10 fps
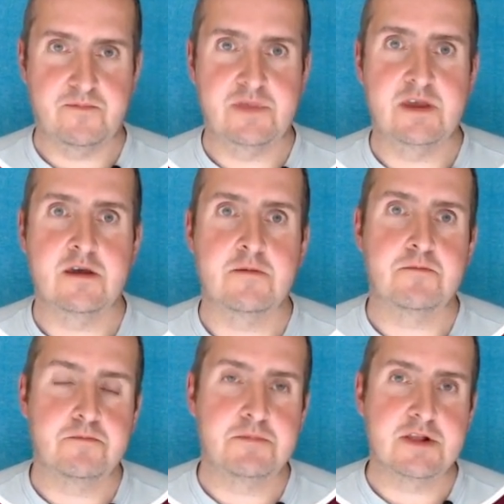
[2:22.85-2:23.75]
the
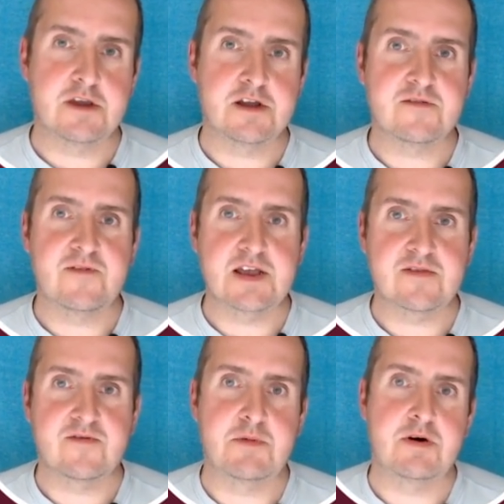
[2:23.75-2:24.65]
build artifacts
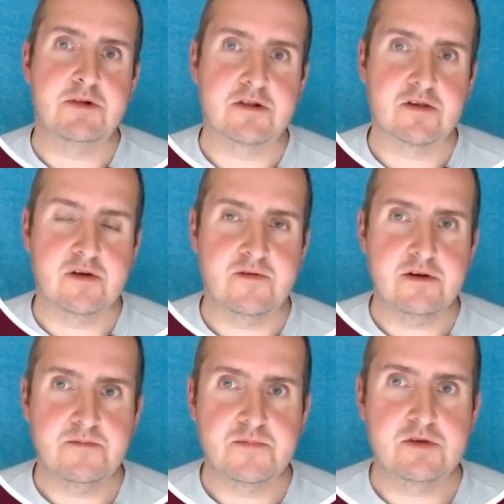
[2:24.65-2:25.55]
from our build server
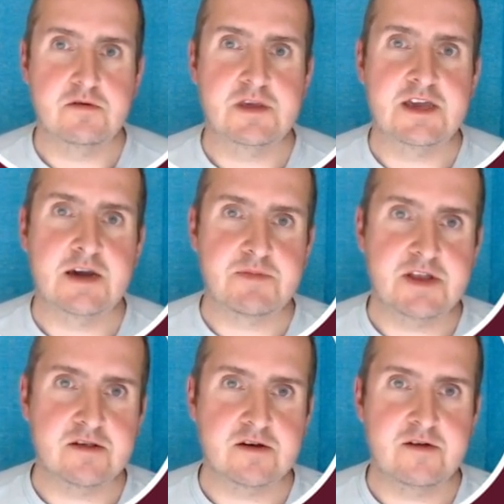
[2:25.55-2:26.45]
to the update
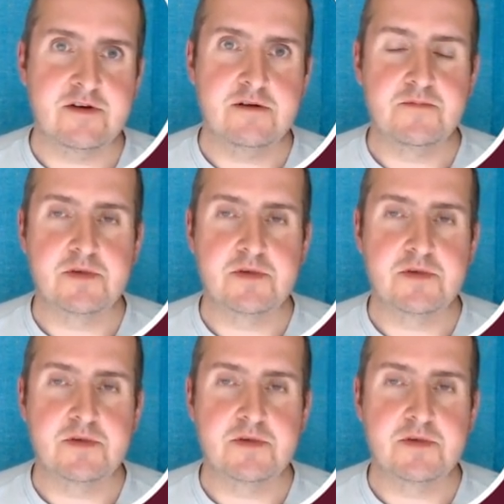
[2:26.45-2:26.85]
server.